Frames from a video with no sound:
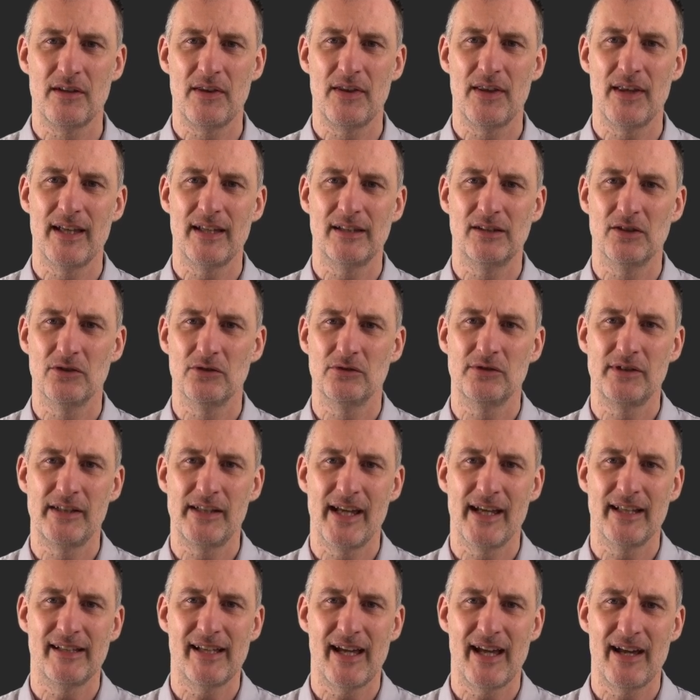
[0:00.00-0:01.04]
that don't
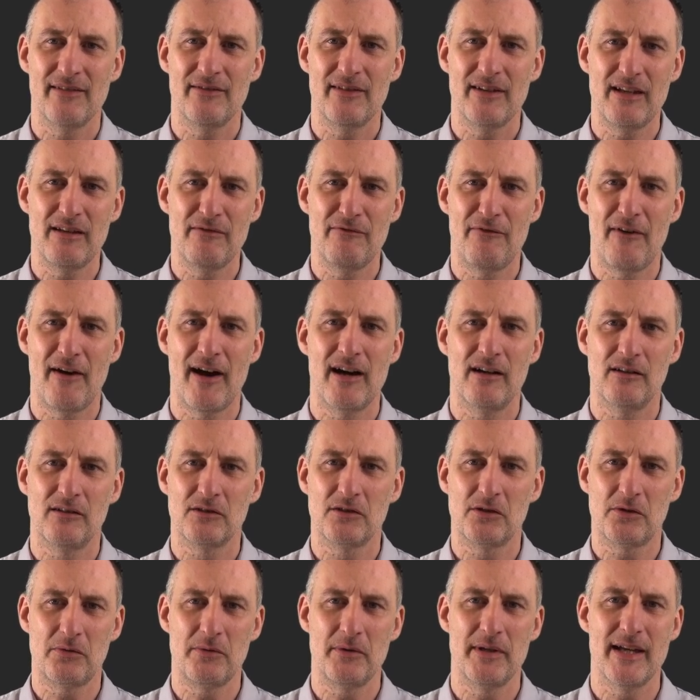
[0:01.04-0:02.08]
yet have a file
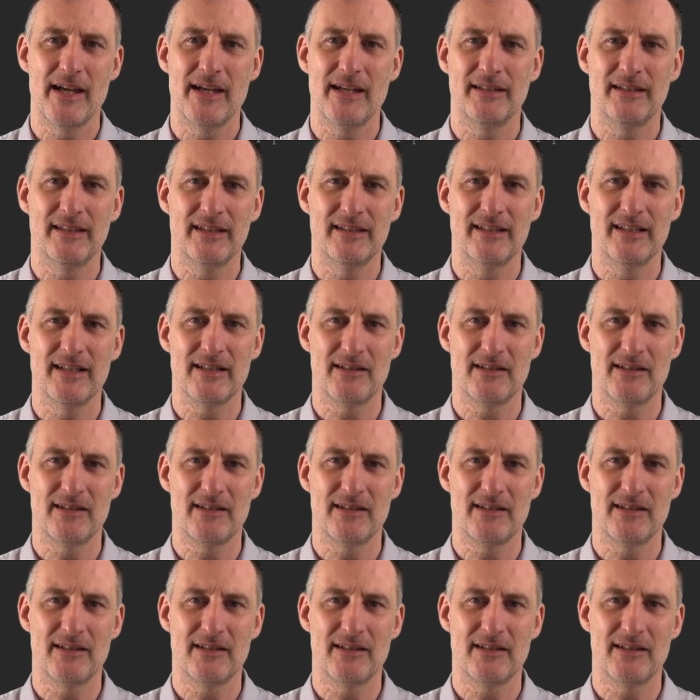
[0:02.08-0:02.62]
created.